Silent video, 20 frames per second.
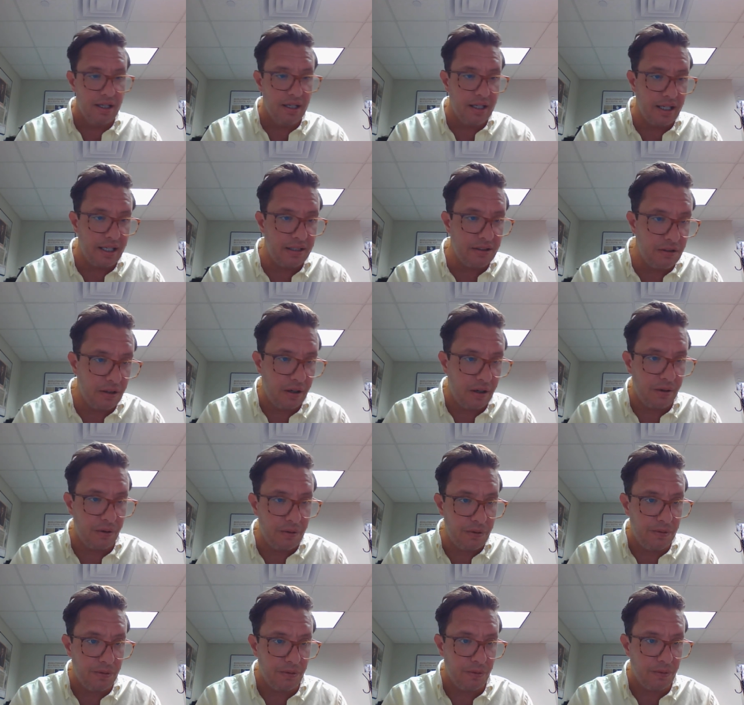And
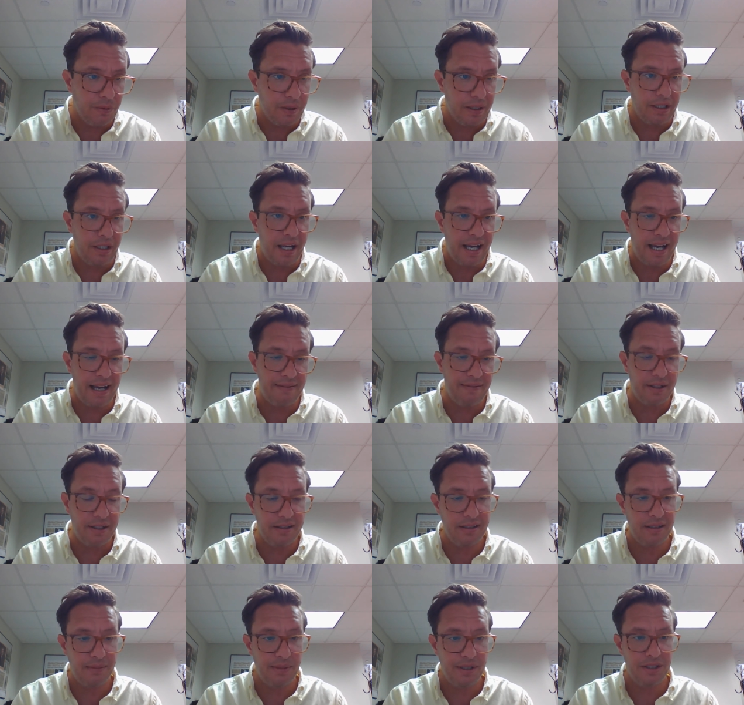so what you have in
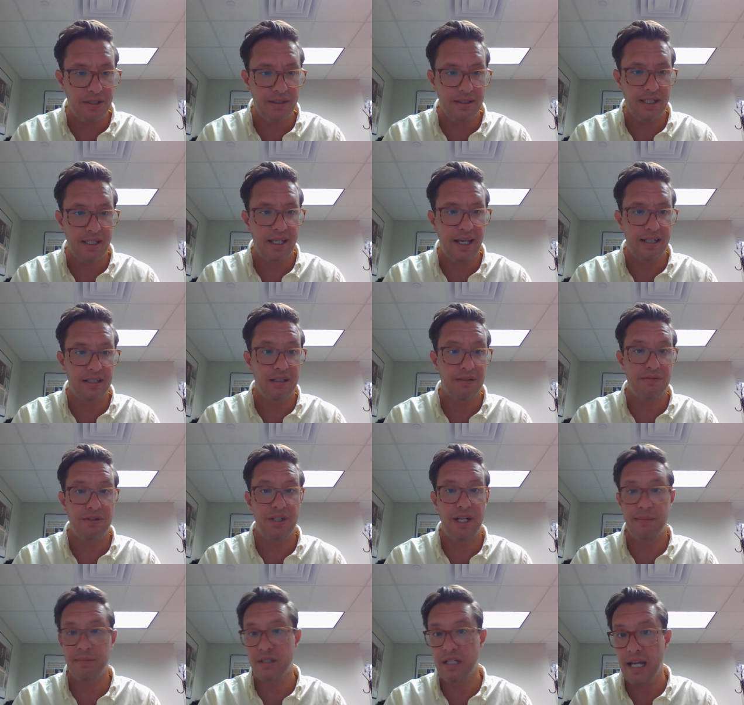this image is the case of
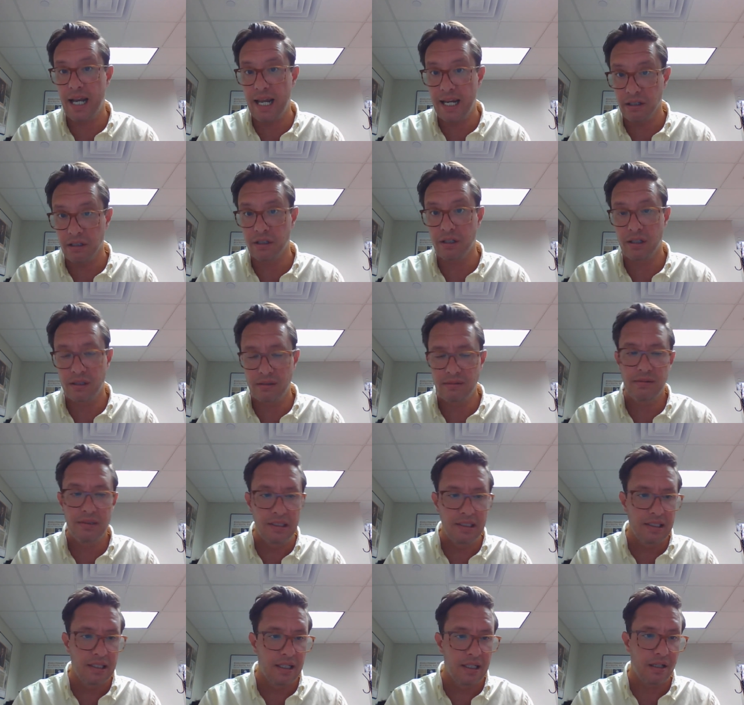James Naylor,
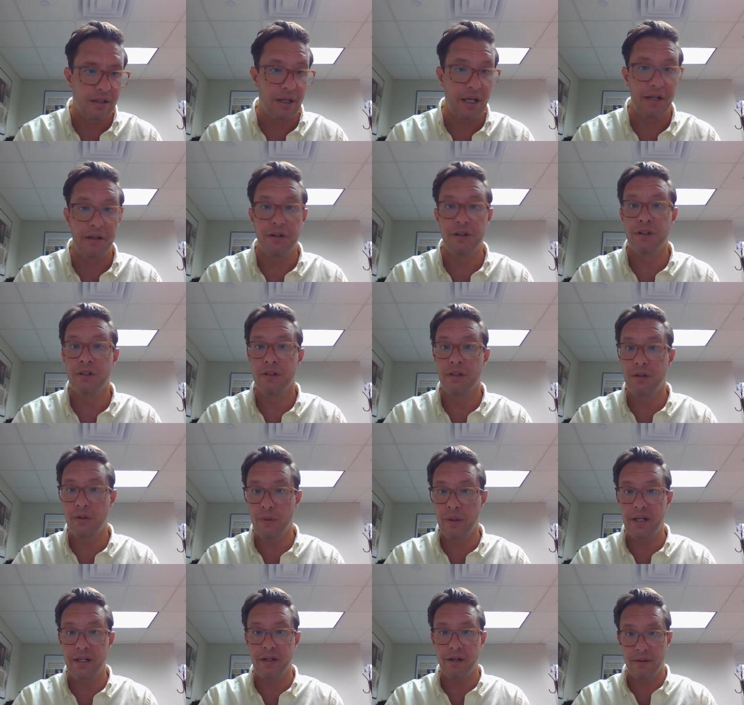okay, an early
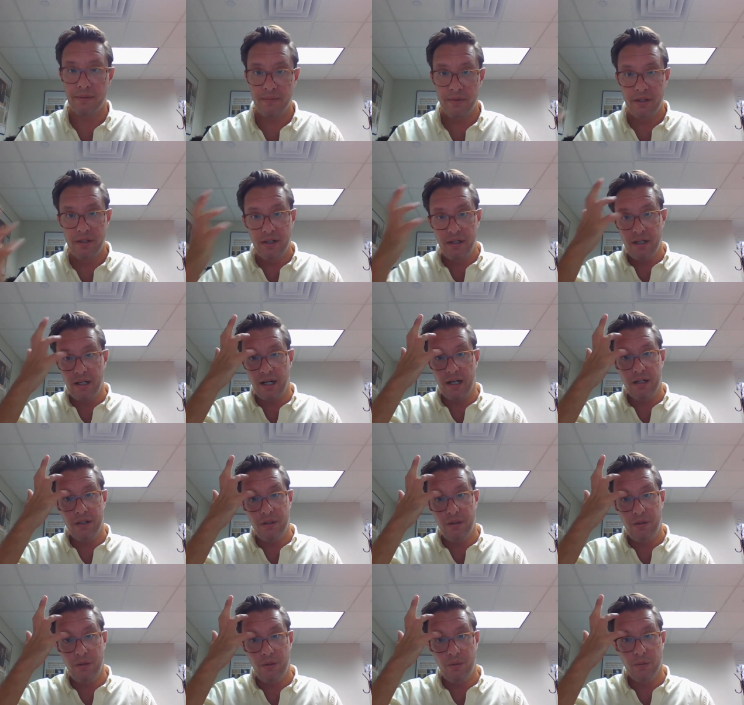Quaker,
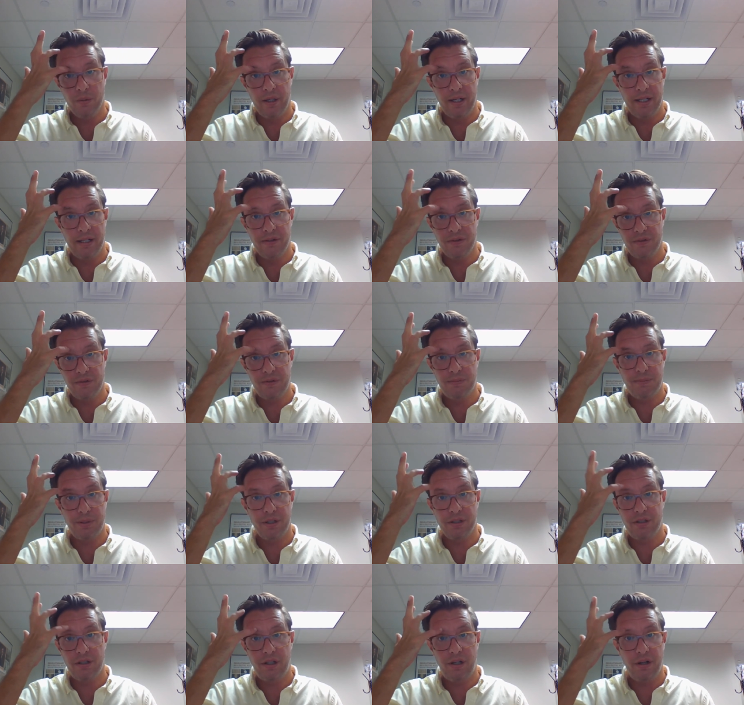who was
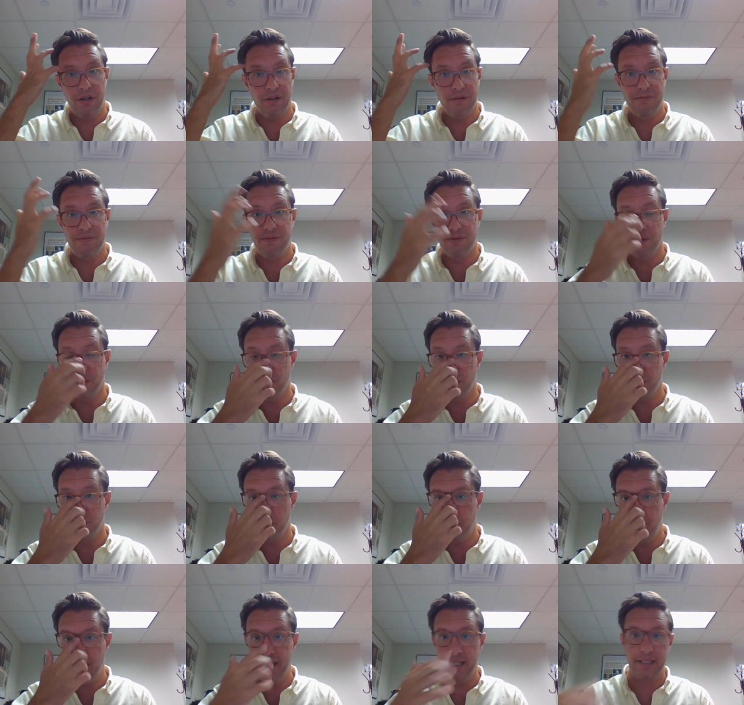persecuted for
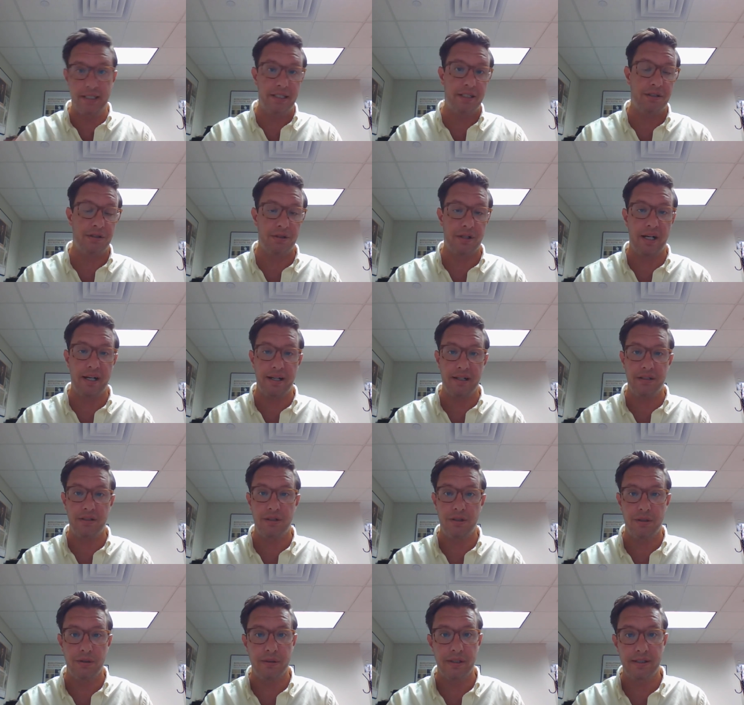repeatedly trying
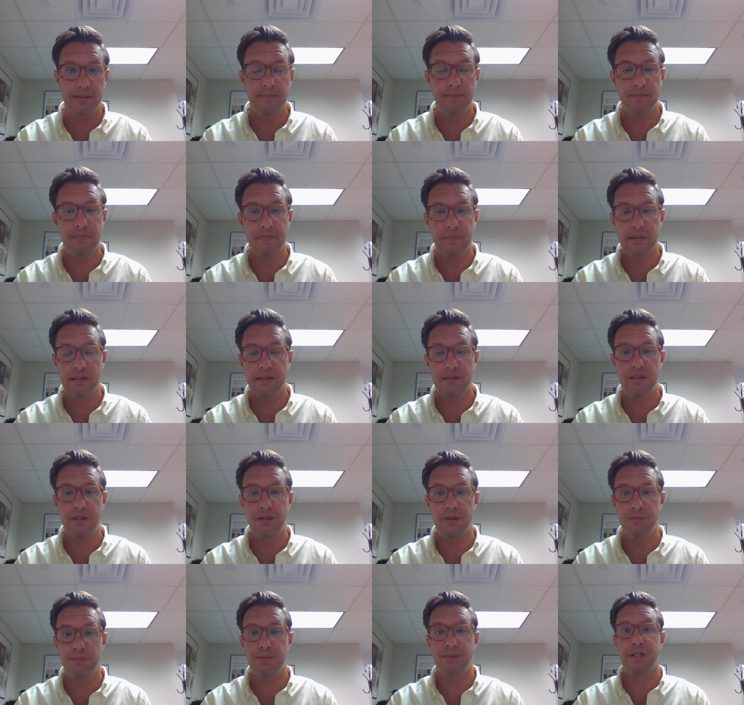to
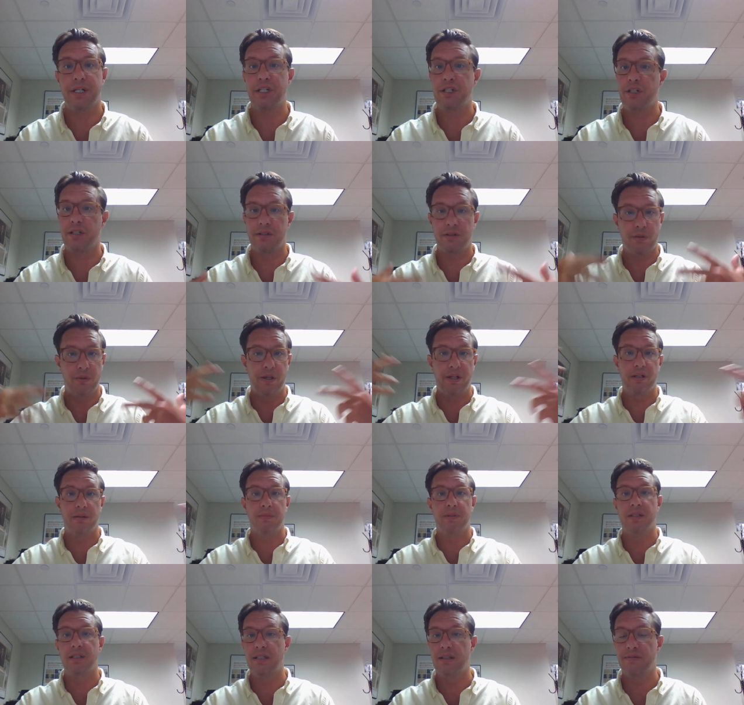preach his Quaker
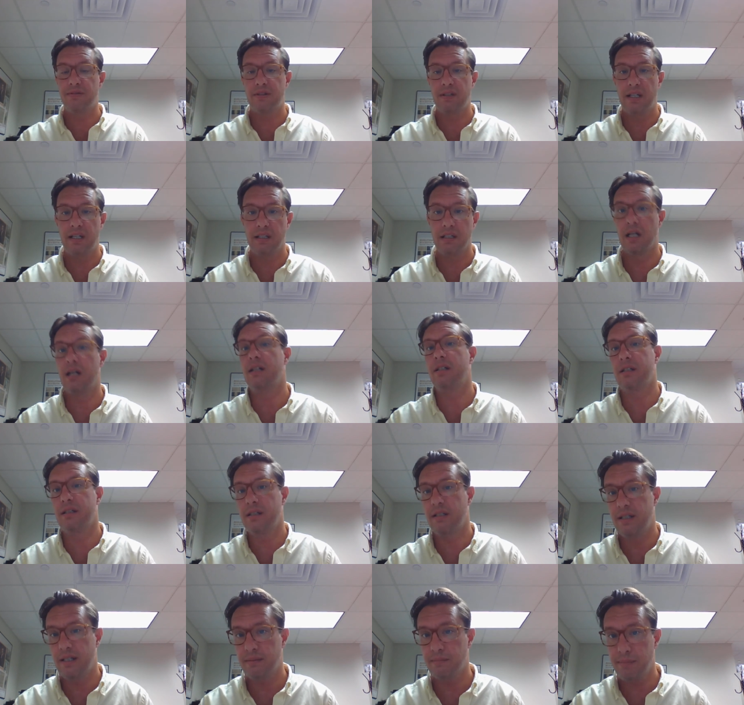beliefs in
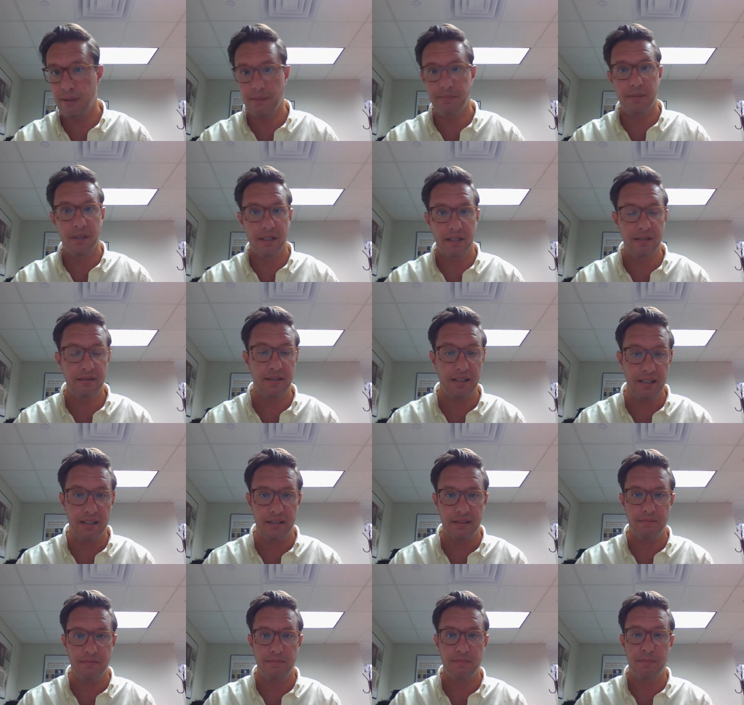London in public
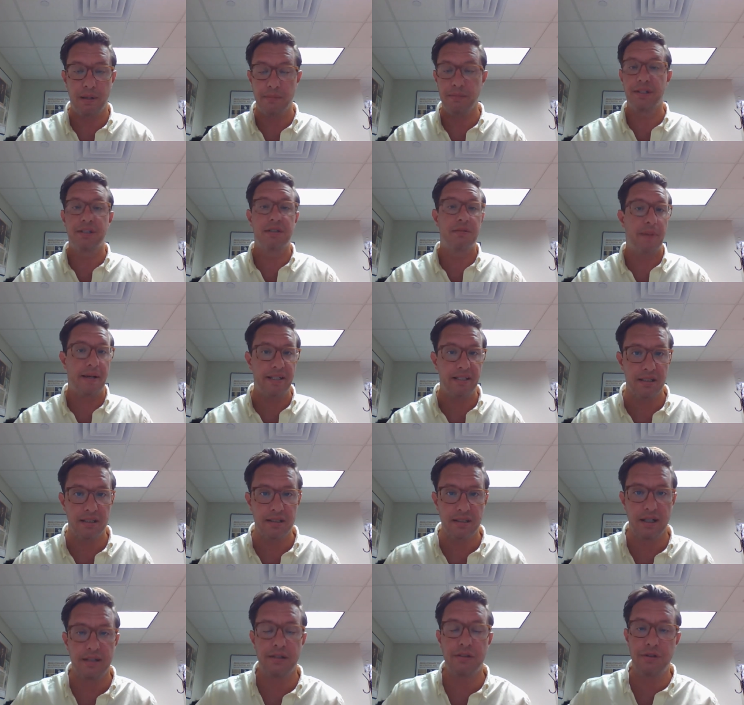
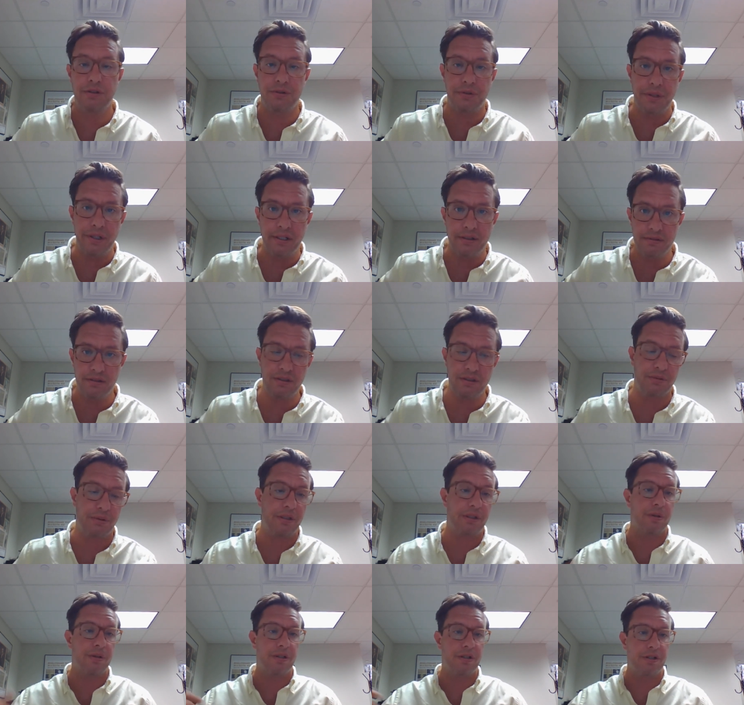spaces, on the street
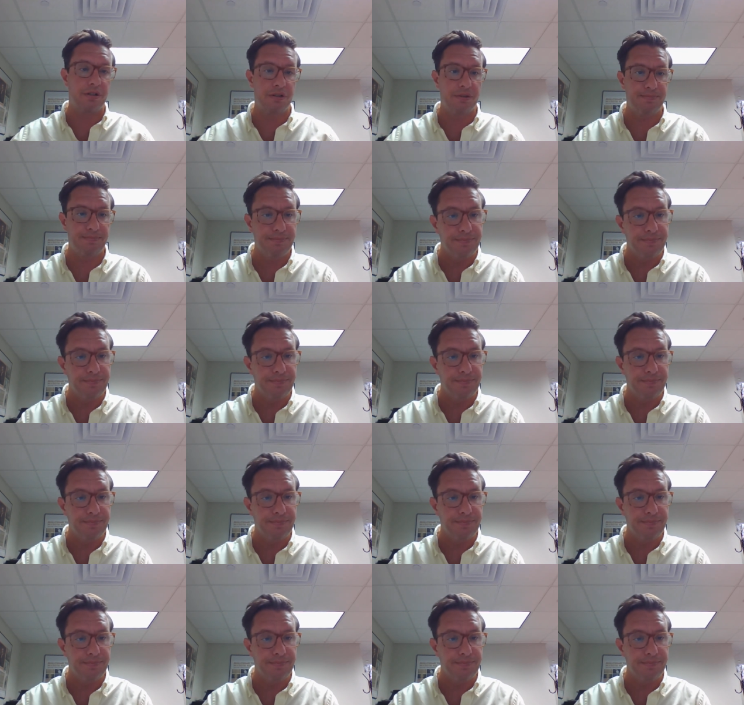corners.